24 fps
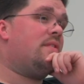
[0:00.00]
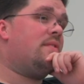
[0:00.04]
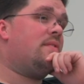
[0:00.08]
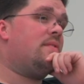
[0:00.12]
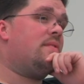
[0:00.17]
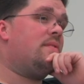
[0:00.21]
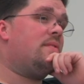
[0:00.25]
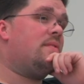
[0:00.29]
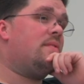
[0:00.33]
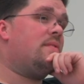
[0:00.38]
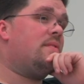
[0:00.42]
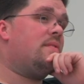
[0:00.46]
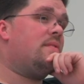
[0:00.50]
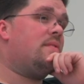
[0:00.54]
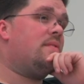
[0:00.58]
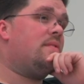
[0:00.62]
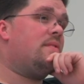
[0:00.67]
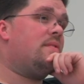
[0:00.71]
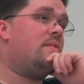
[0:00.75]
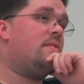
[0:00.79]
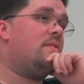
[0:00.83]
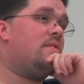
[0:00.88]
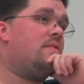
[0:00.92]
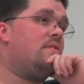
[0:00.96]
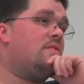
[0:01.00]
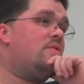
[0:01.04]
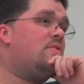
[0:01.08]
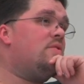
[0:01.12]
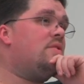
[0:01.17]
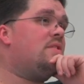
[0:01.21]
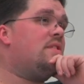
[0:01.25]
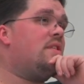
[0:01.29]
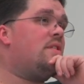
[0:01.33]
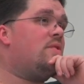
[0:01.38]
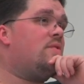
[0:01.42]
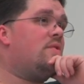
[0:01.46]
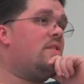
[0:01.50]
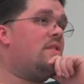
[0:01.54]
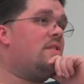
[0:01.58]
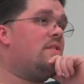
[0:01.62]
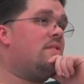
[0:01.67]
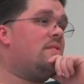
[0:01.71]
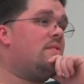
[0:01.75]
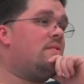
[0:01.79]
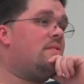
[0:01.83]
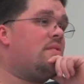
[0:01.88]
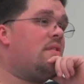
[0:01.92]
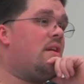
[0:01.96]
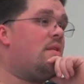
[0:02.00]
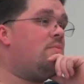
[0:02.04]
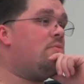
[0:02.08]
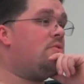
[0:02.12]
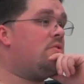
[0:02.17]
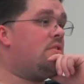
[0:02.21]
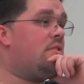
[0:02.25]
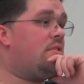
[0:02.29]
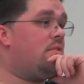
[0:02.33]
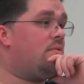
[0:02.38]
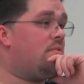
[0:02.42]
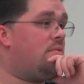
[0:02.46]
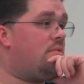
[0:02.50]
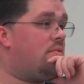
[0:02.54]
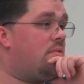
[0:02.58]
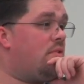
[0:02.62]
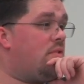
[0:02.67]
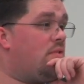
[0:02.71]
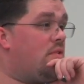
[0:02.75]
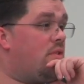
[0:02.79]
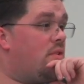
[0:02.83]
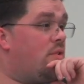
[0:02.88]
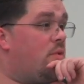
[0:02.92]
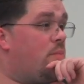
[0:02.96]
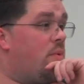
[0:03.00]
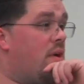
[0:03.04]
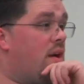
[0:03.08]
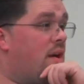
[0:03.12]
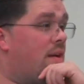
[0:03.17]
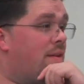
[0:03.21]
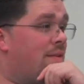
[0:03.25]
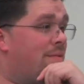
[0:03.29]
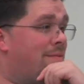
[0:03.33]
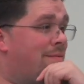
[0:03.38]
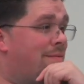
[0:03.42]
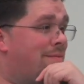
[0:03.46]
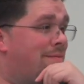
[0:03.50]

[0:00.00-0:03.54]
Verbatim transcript: uh, as soon as they create a time machine, you know, I'll go back.